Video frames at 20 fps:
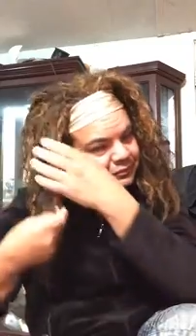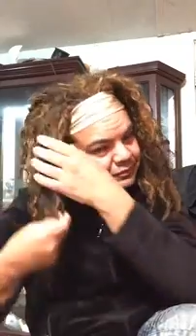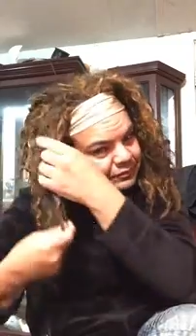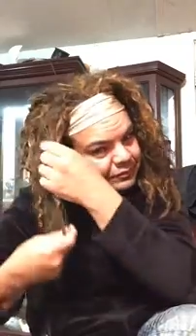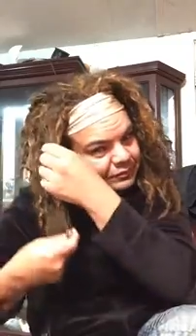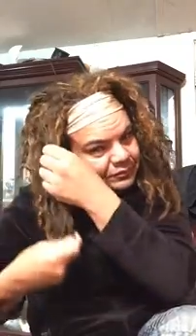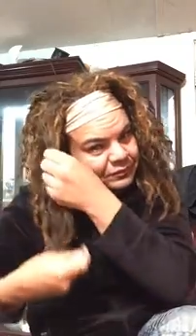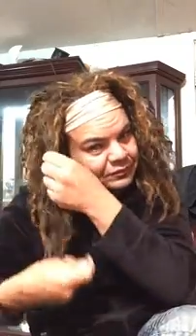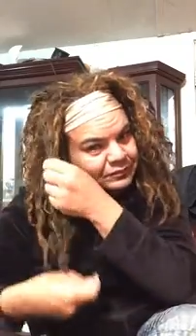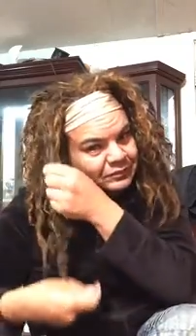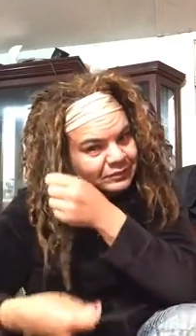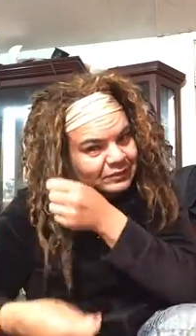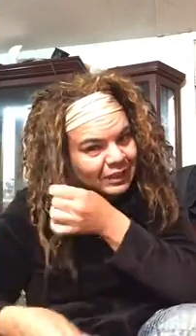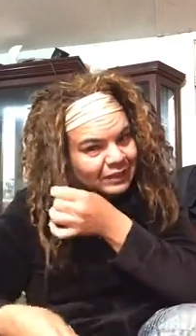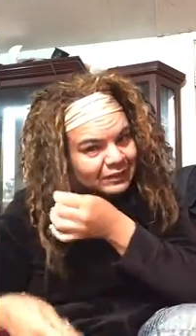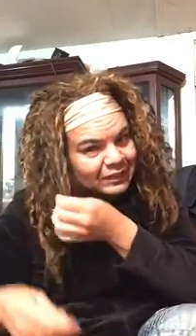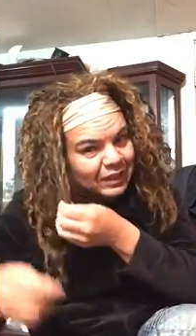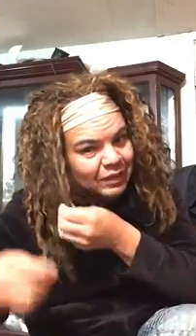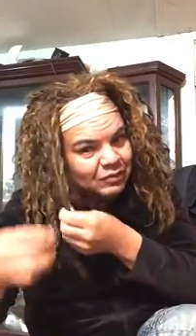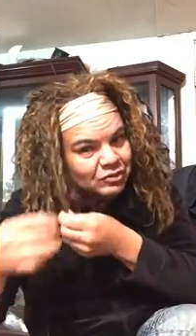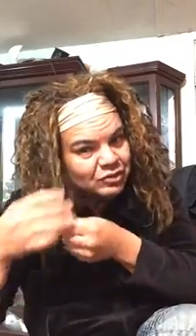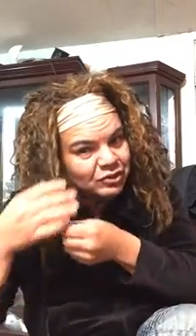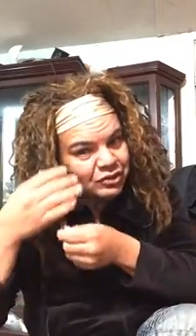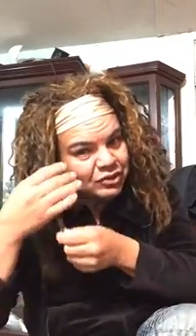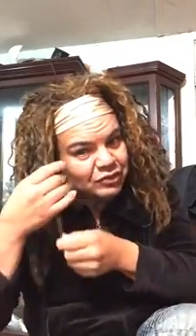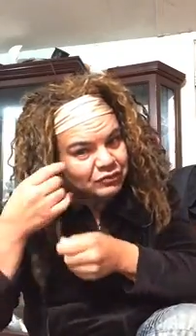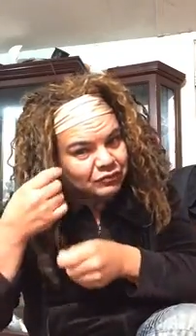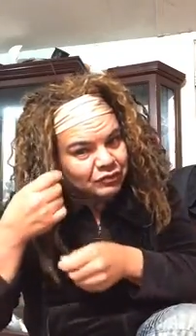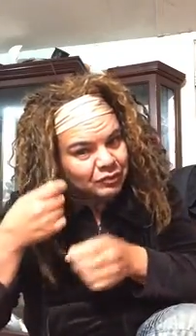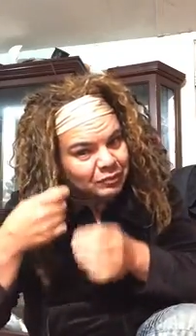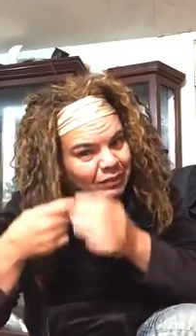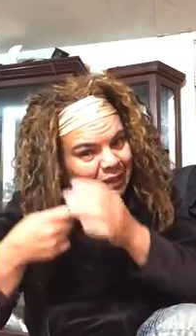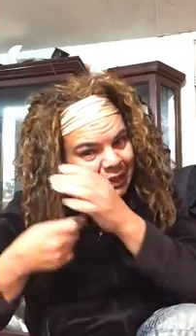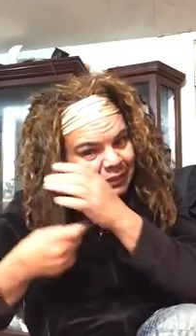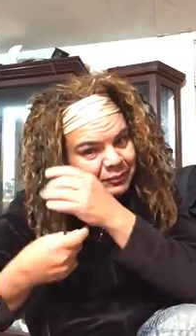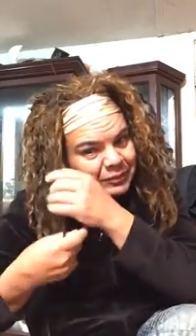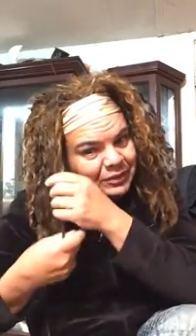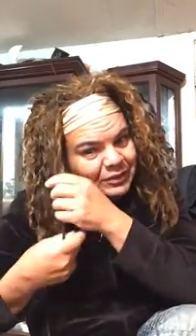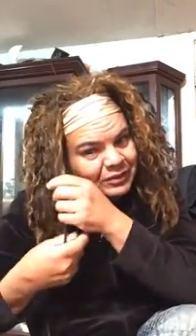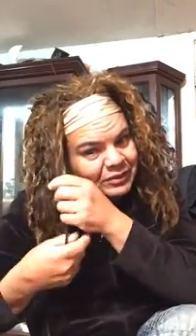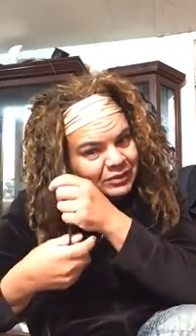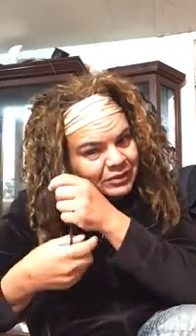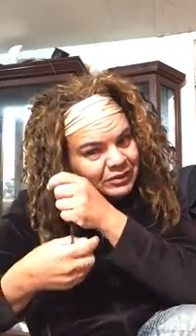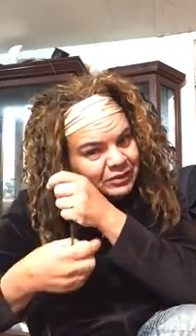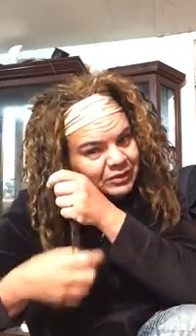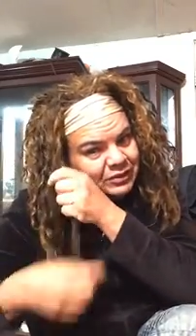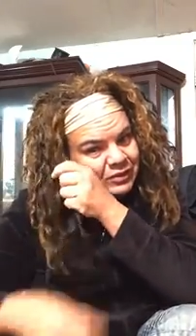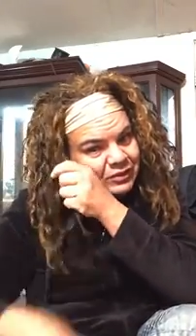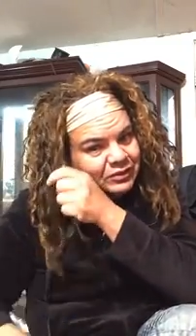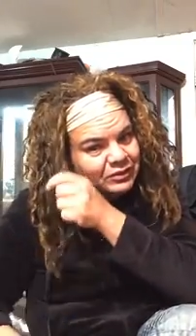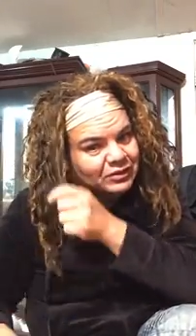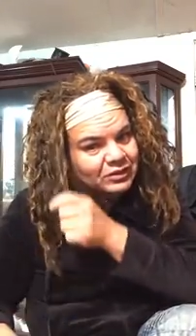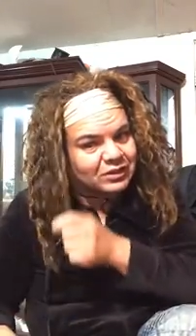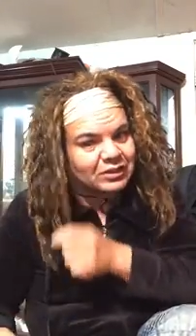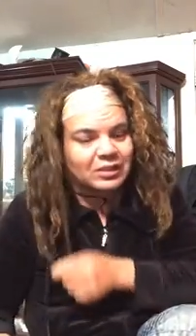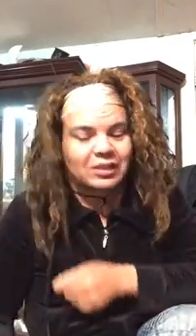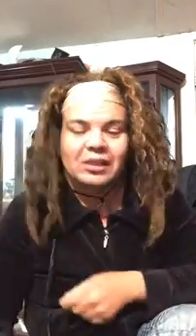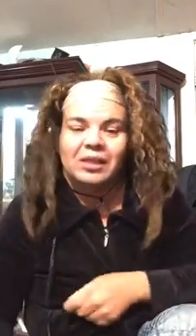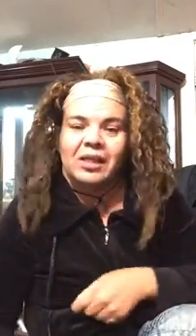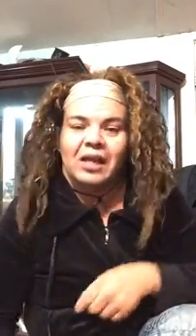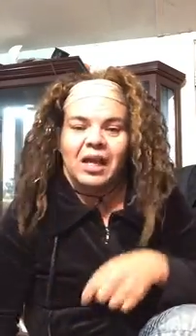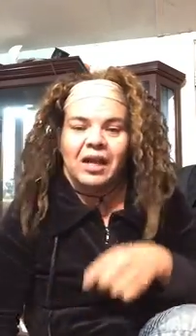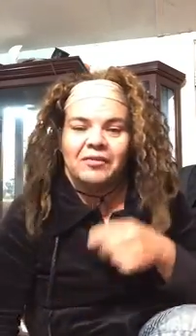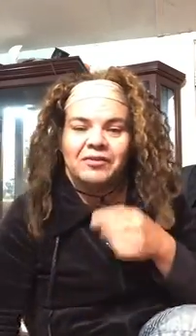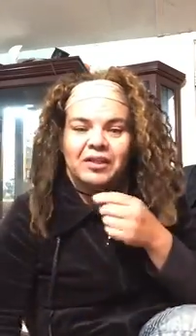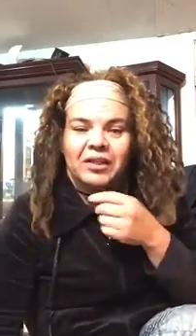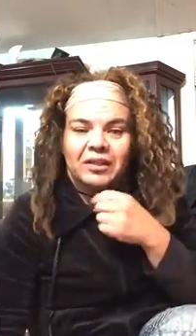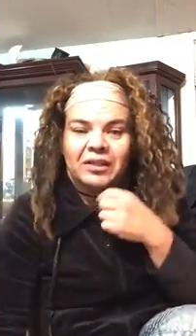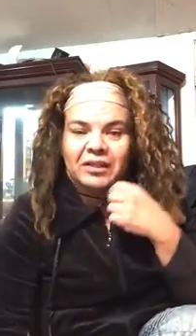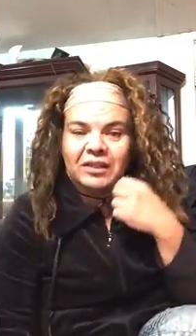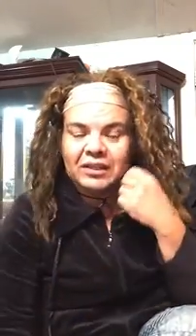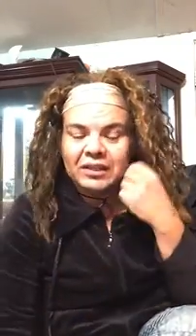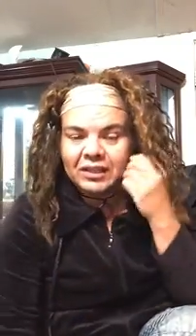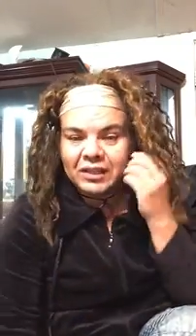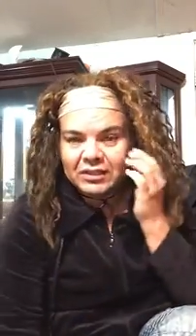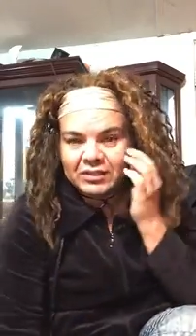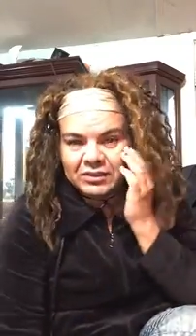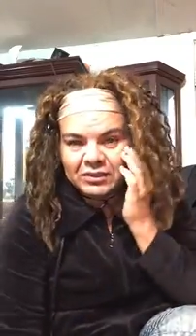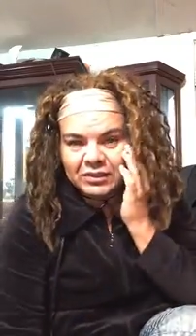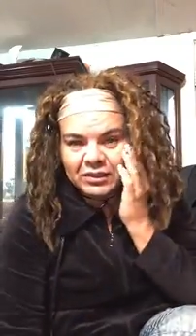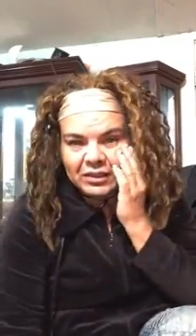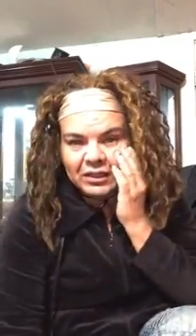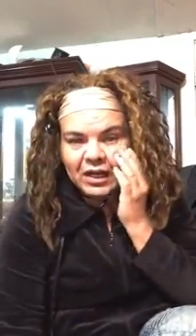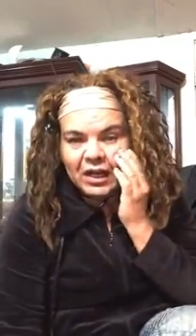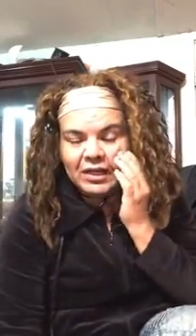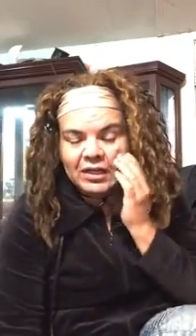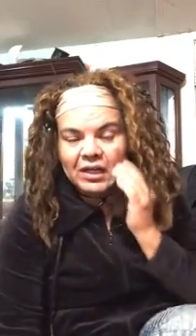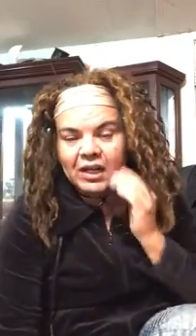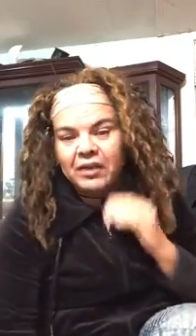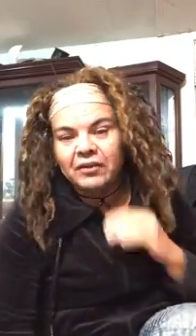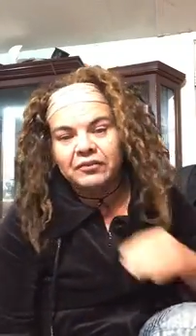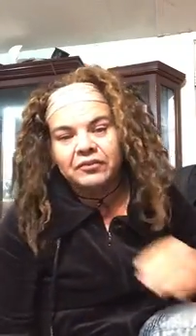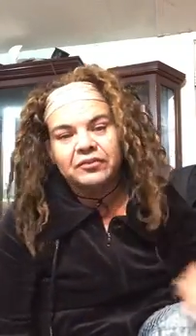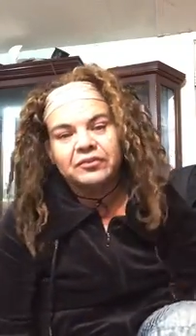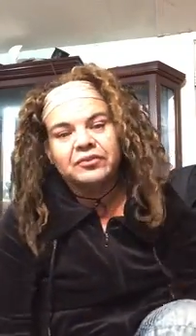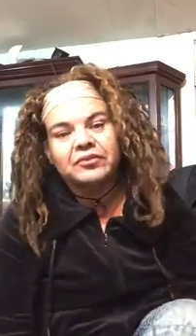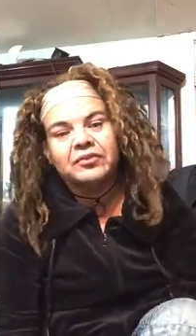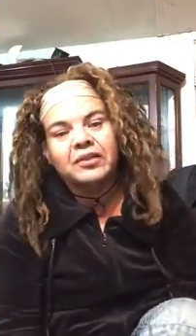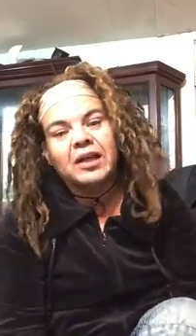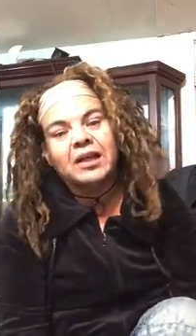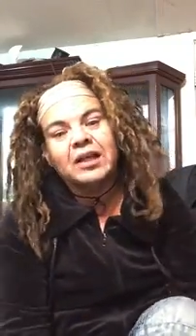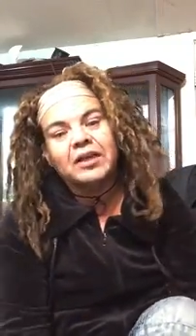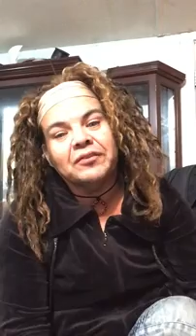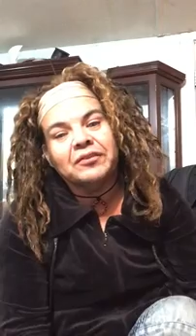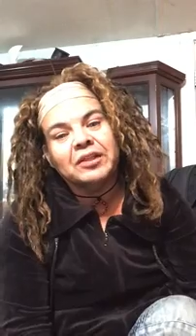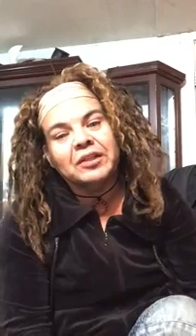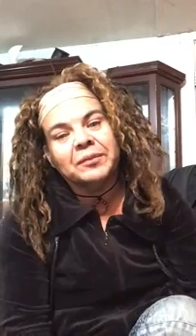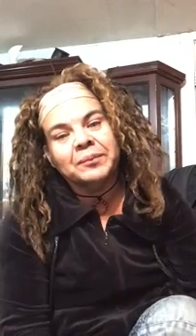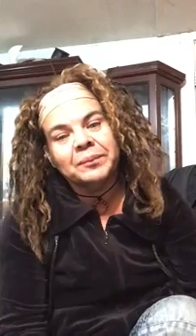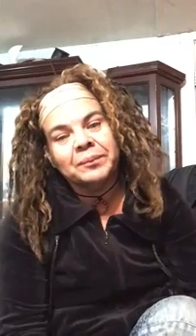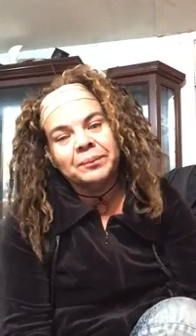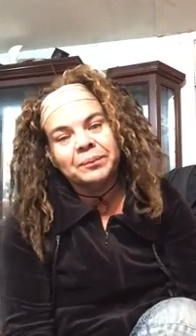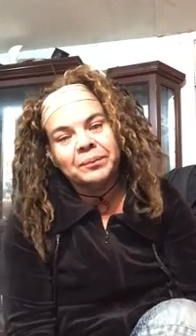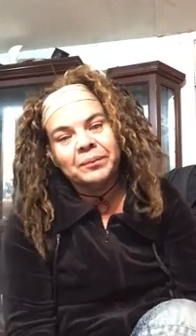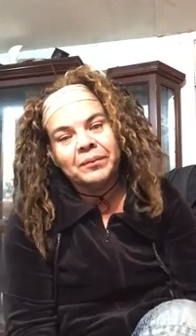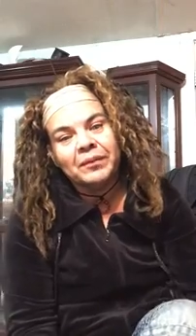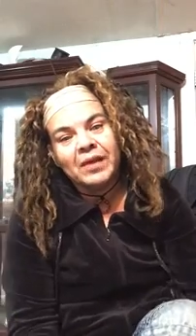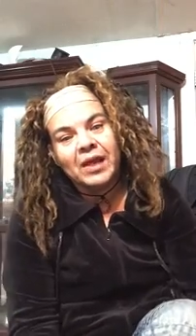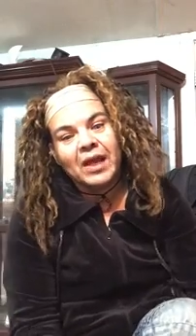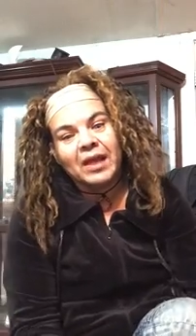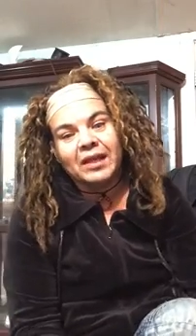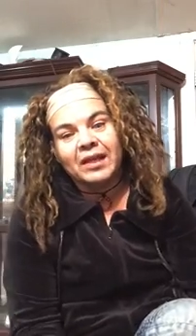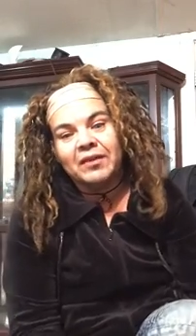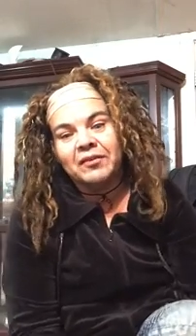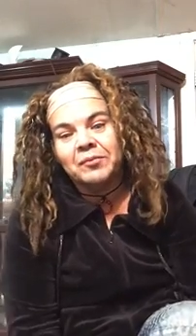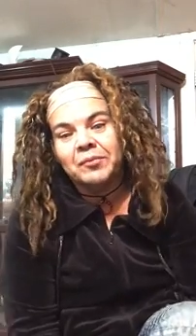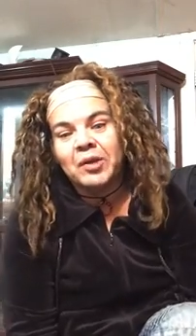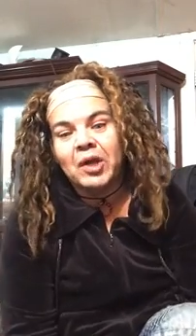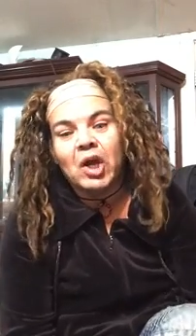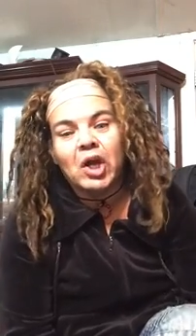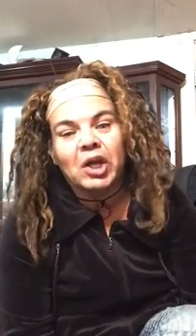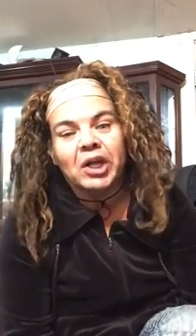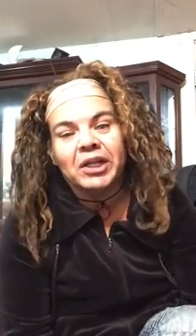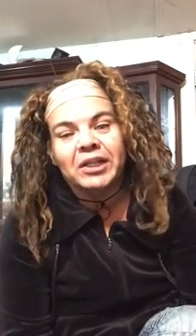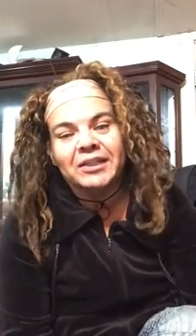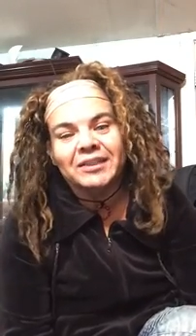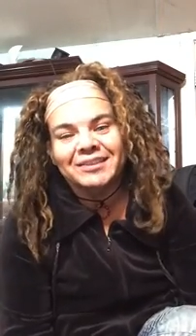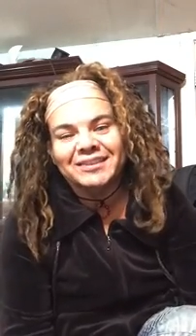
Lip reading: Not that I was searching for black, but still, I have nothing against it. I loved him. I gave him my heart.